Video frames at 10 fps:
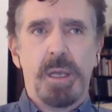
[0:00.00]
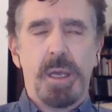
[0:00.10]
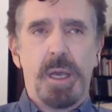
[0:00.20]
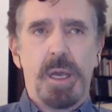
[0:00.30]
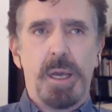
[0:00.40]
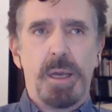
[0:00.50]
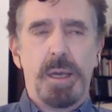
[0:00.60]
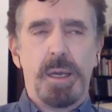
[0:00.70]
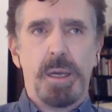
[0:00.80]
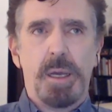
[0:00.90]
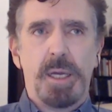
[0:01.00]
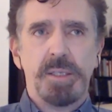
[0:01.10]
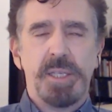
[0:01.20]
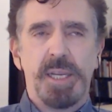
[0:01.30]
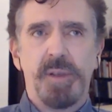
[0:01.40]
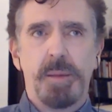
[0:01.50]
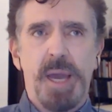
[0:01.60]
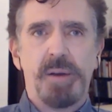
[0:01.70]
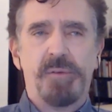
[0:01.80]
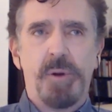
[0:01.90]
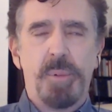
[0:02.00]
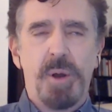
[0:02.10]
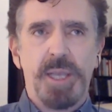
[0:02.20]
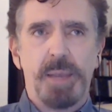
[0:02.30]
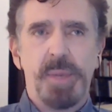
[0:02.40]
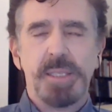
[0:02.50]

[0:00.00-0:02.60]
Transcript: on TV about a football game,